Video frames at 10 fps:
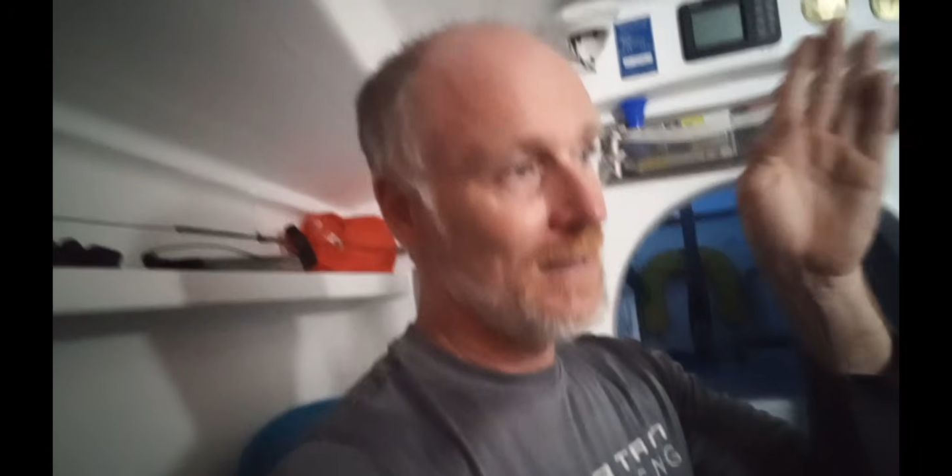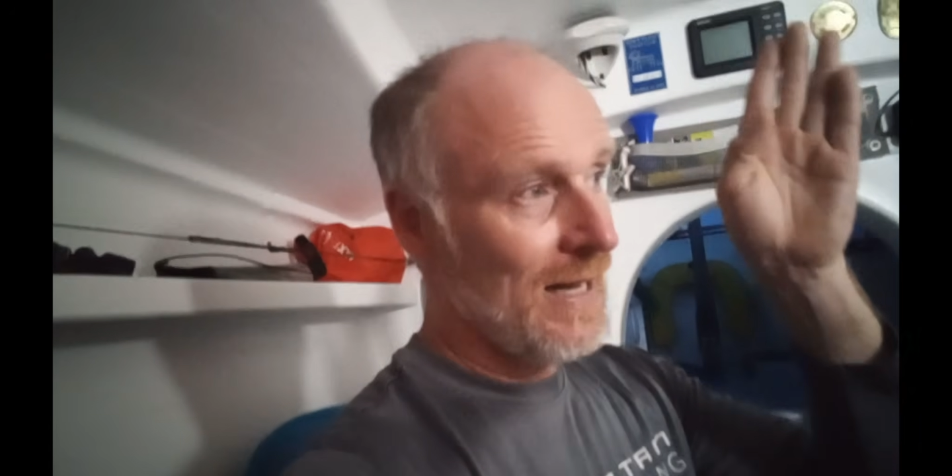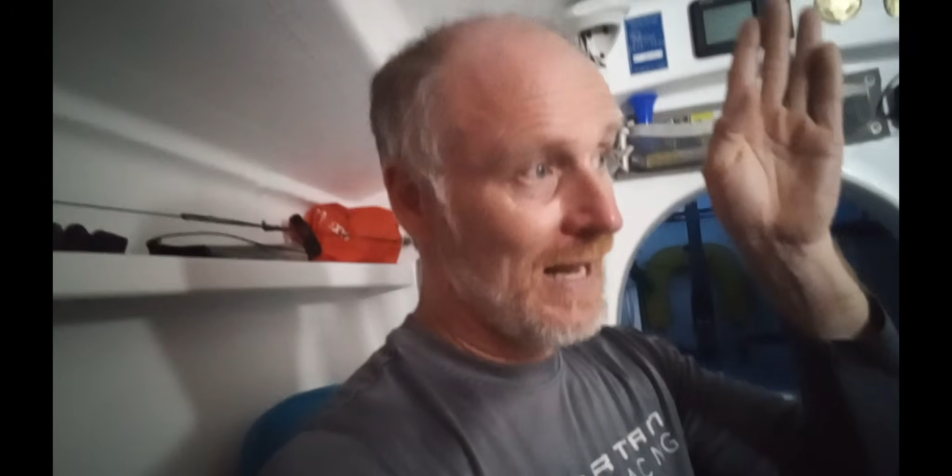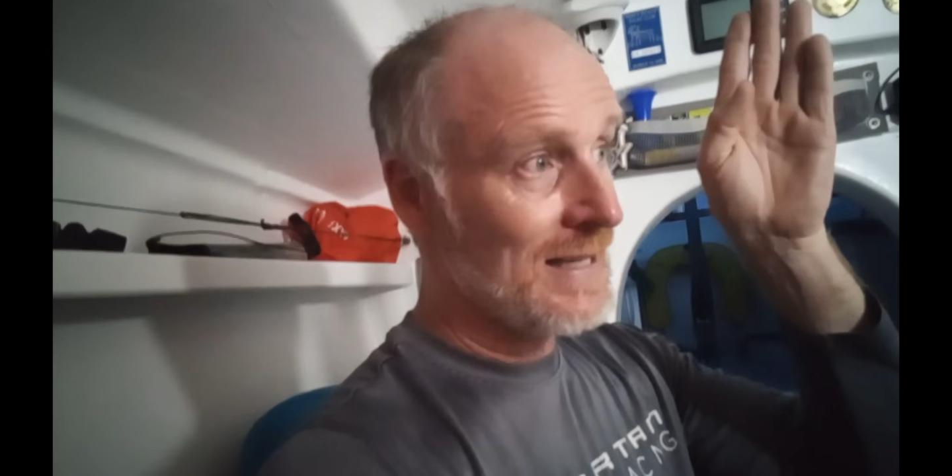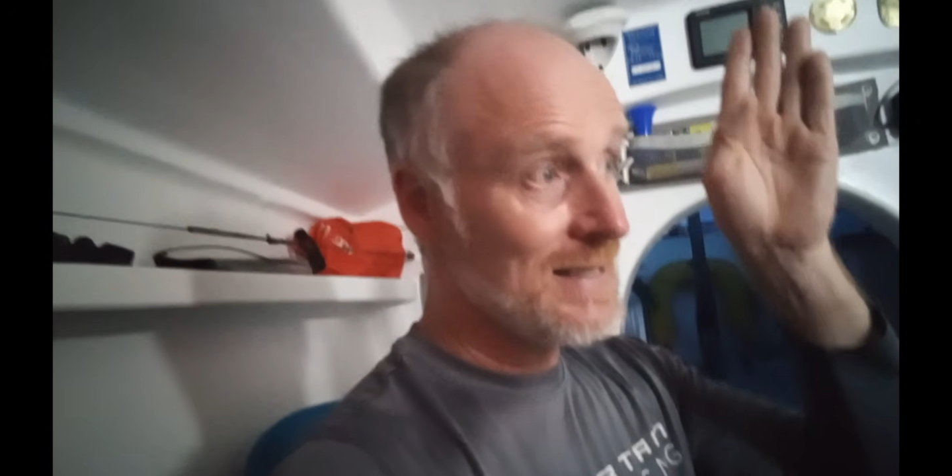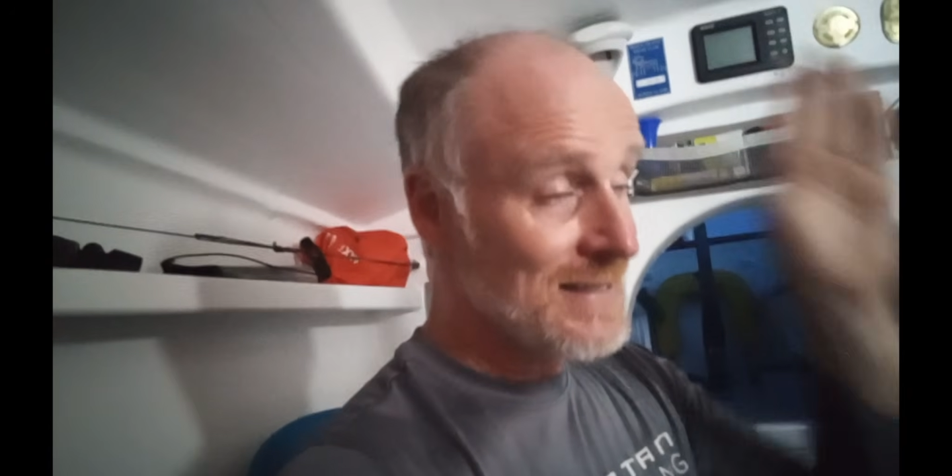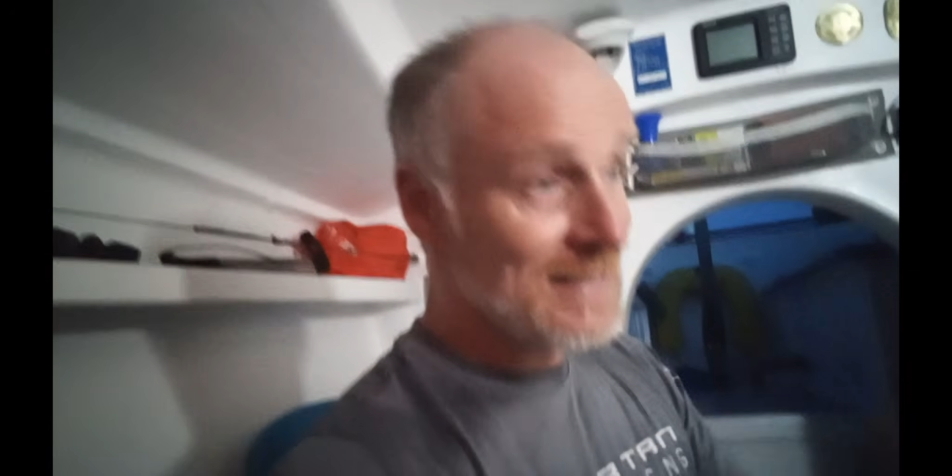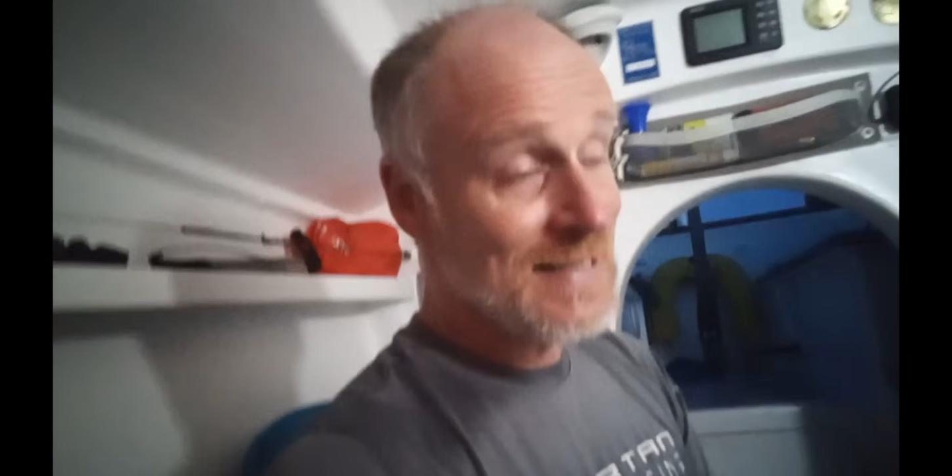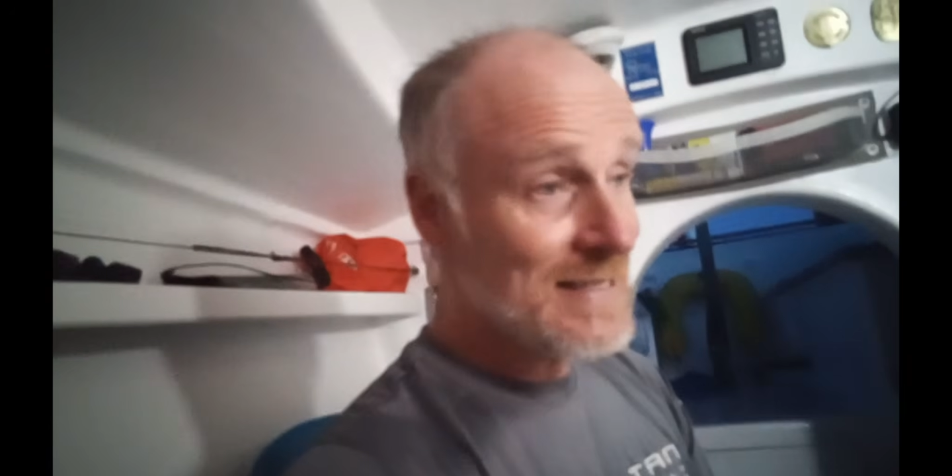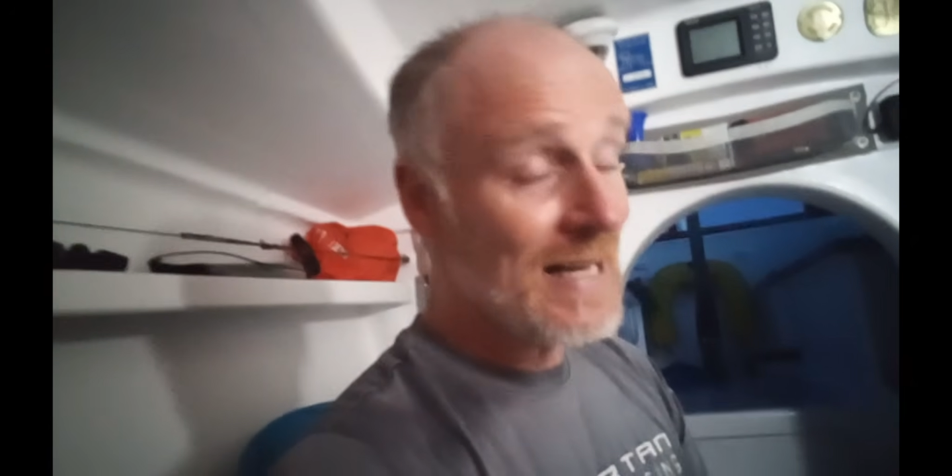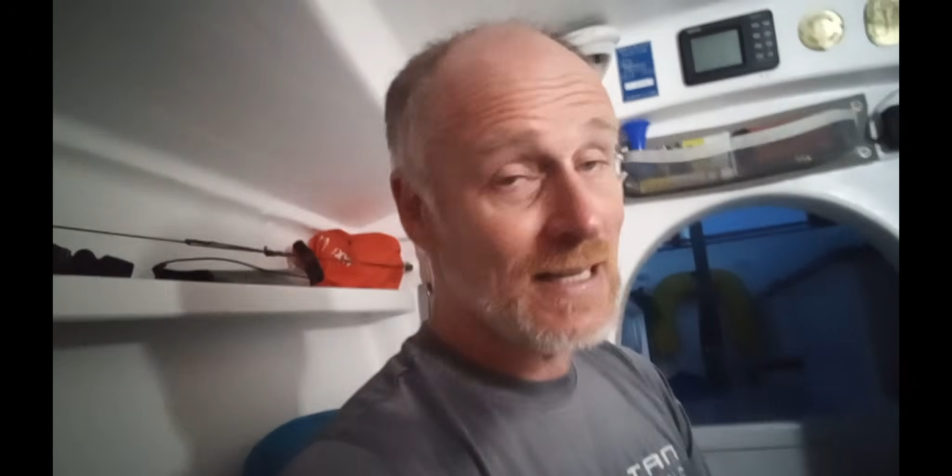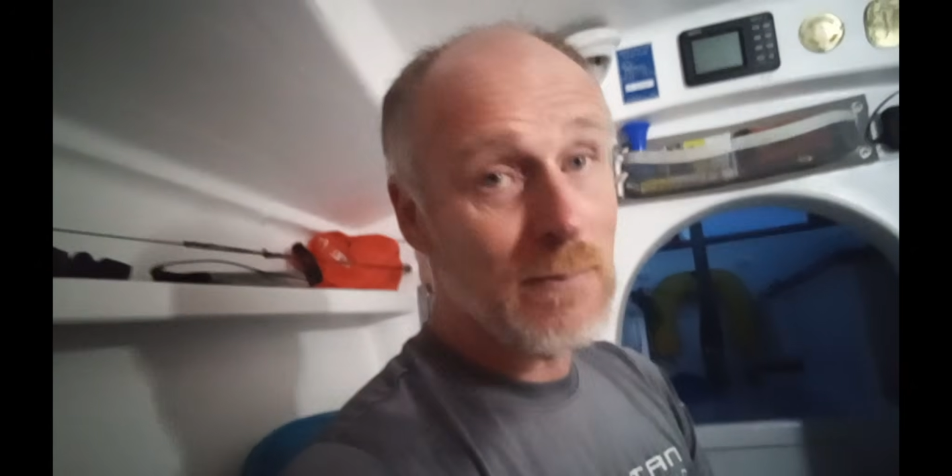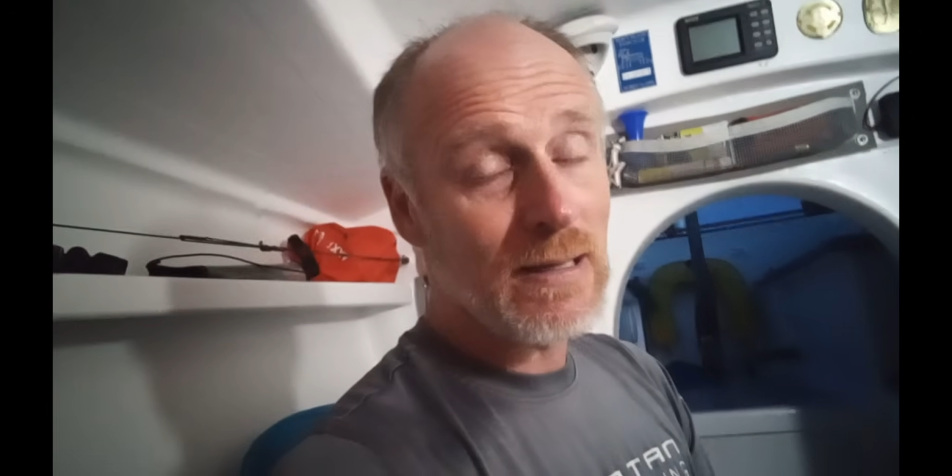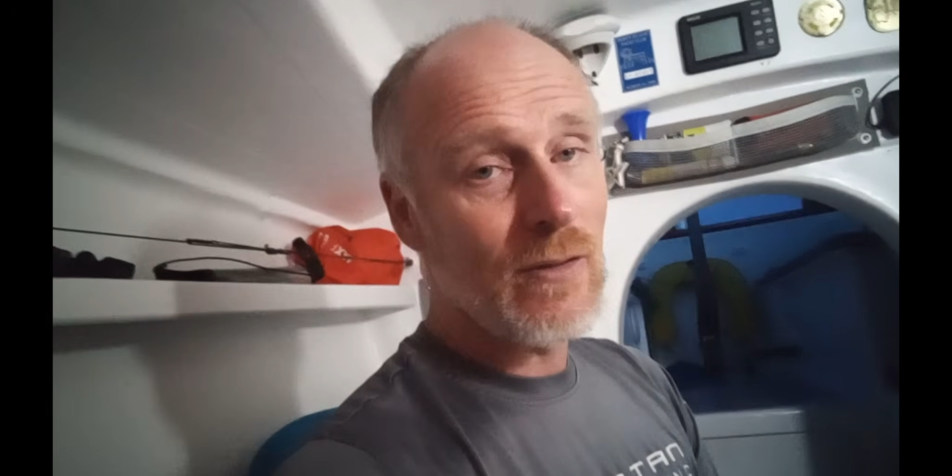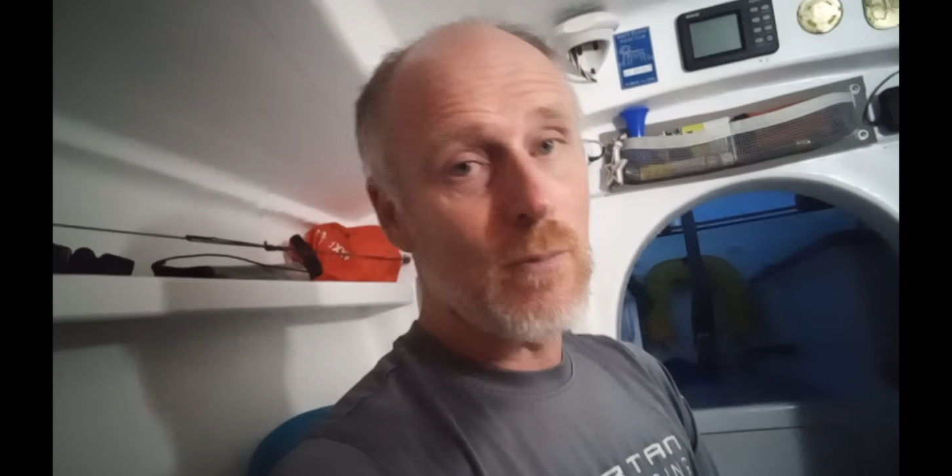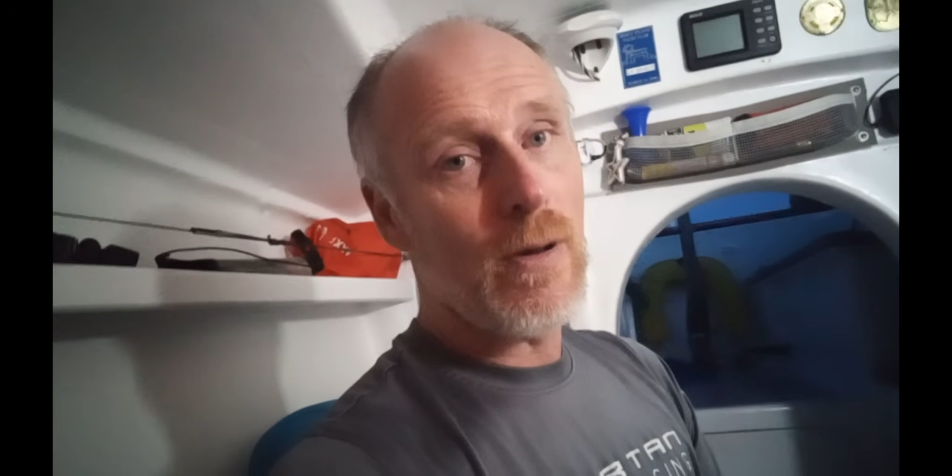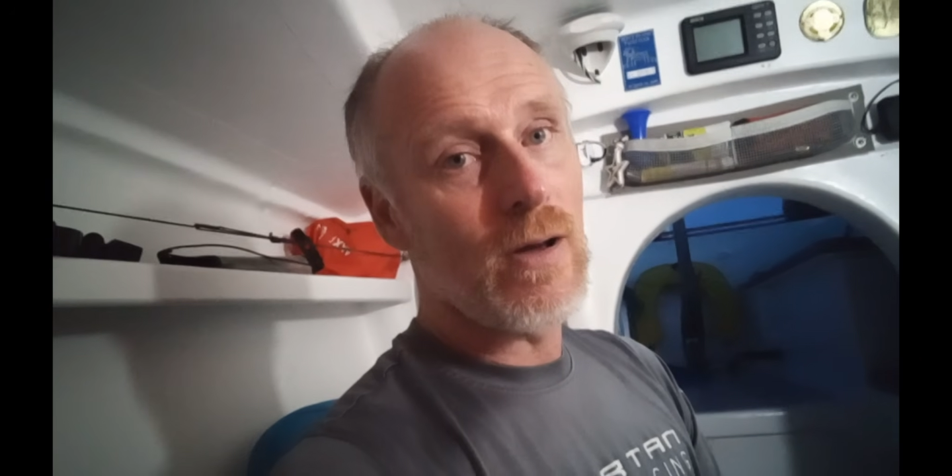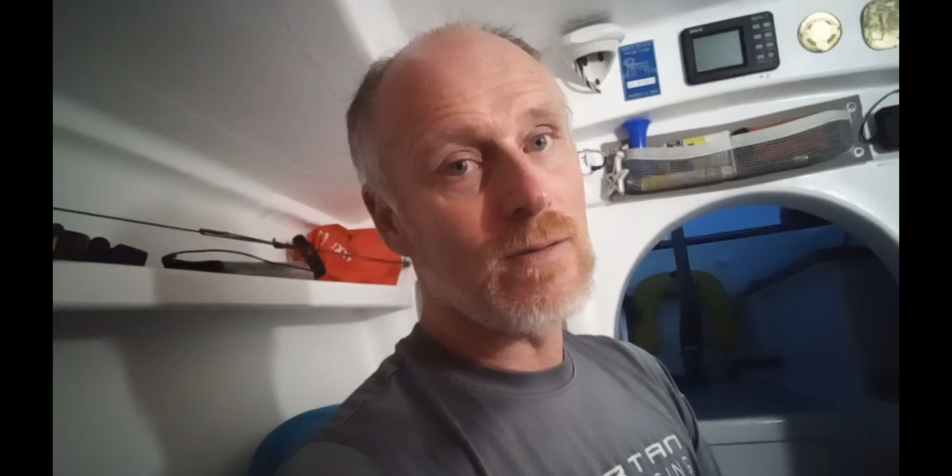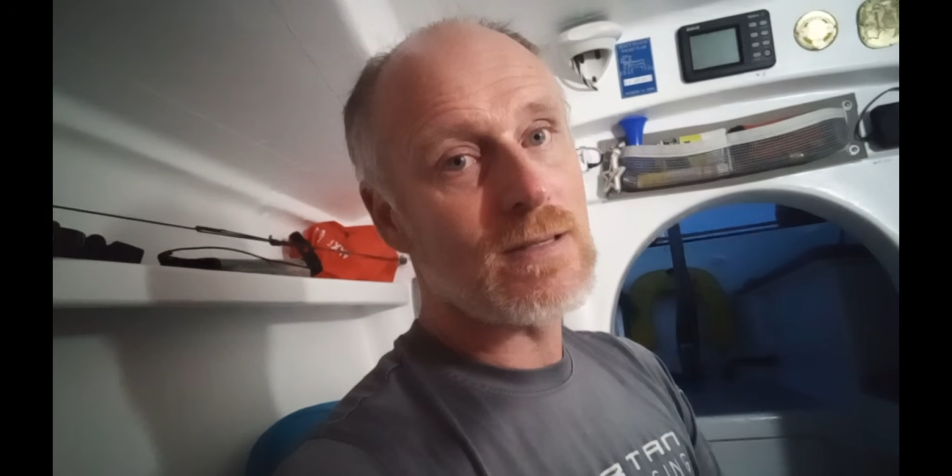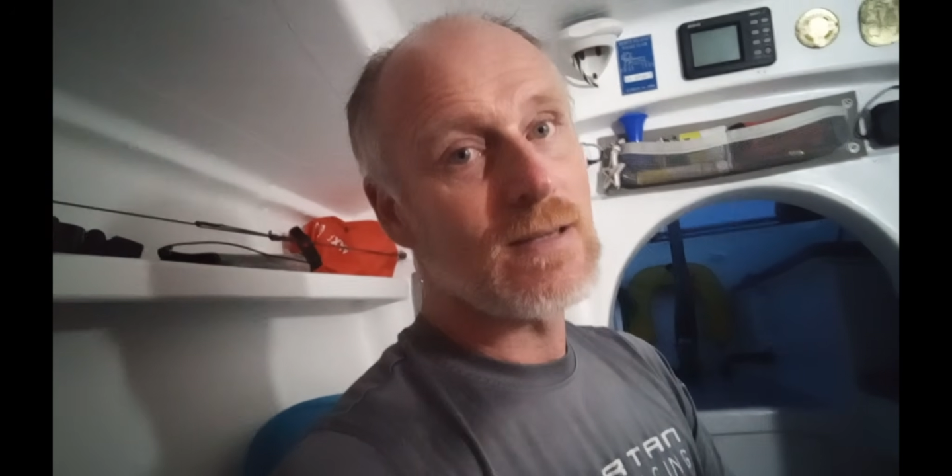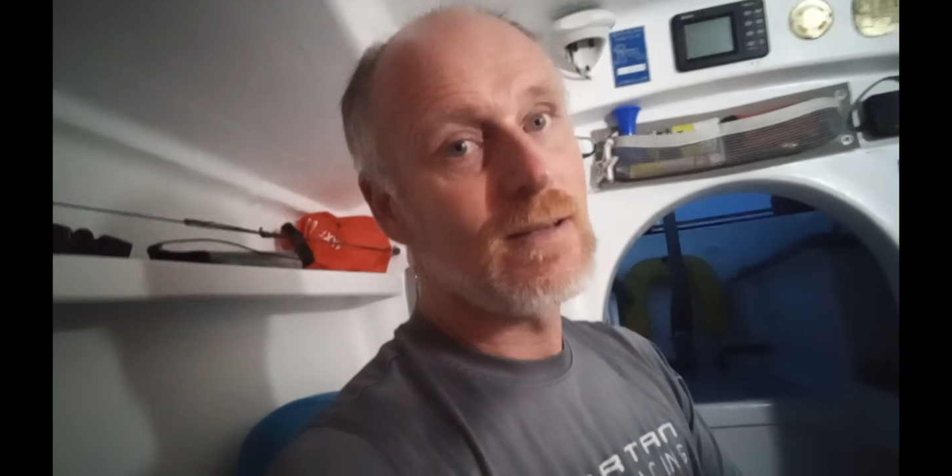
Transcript: and dead in the middle of the boat,